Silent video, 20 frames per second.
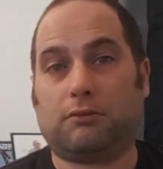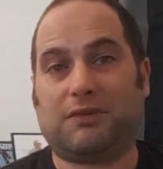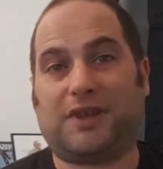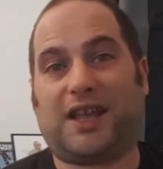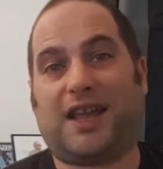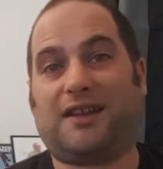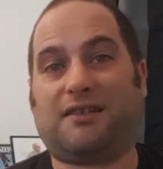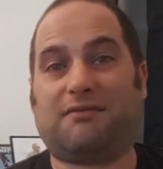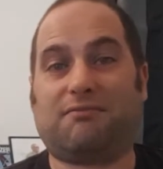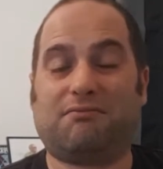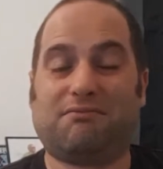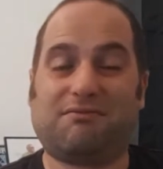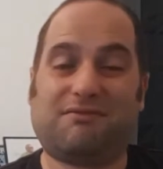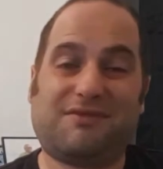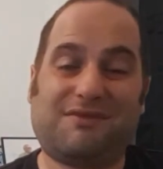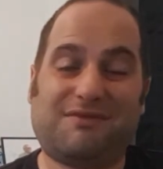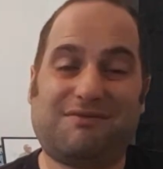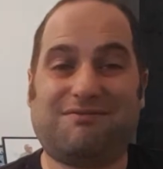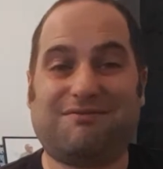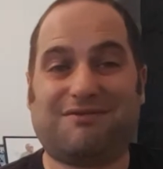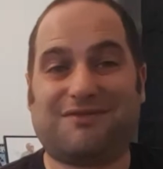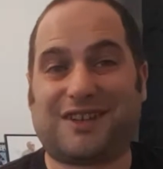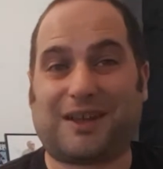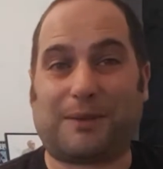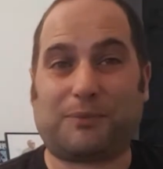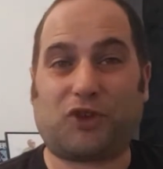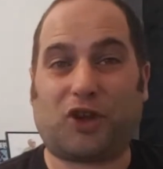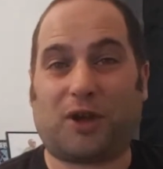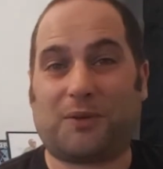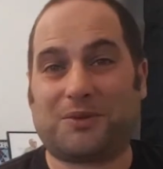And
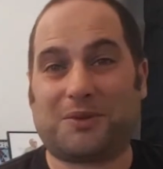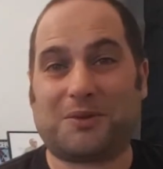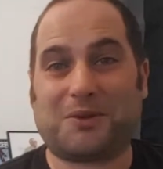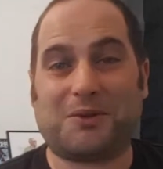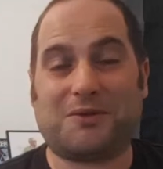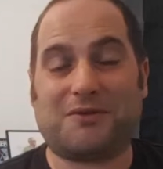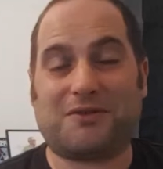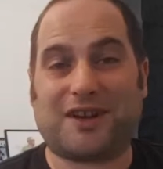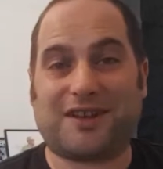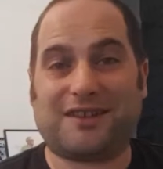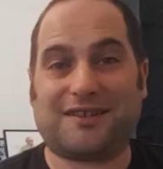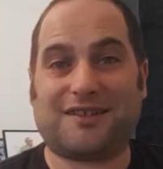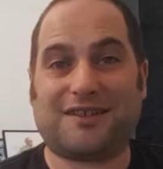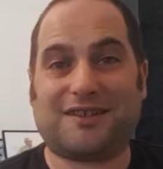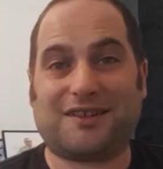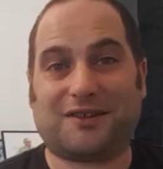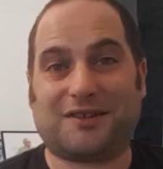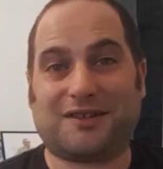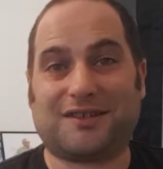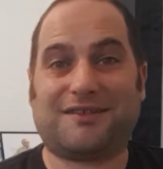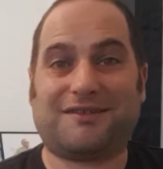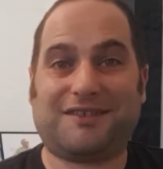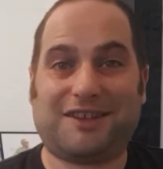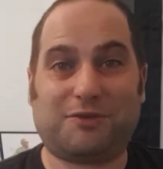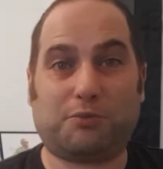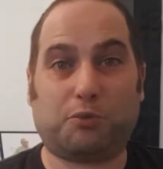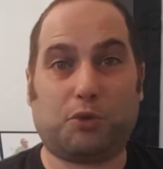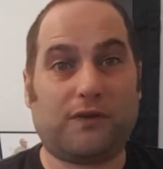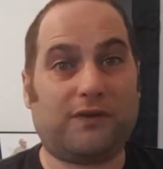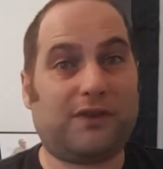sometimes with good reason, because
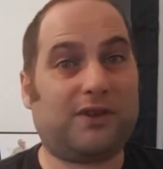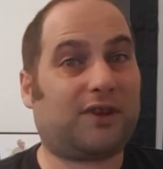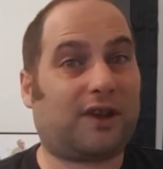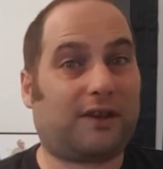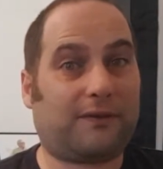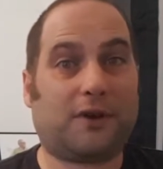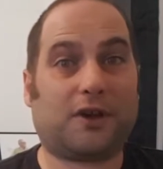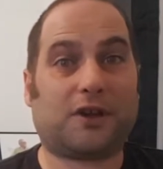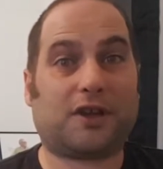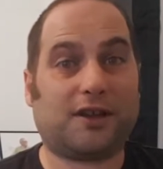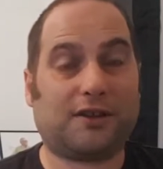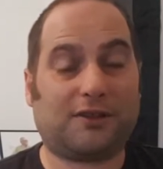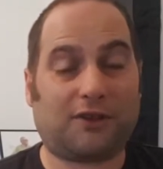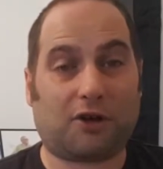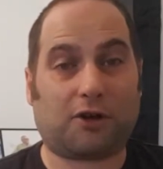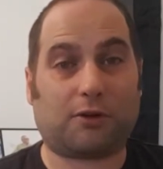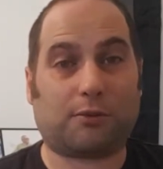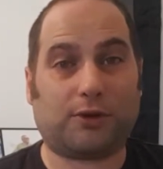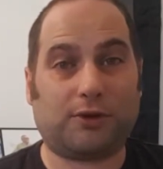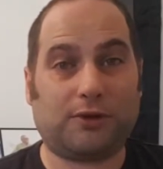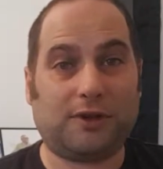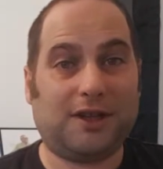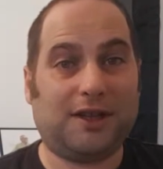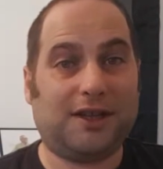his movies are fucking terrible.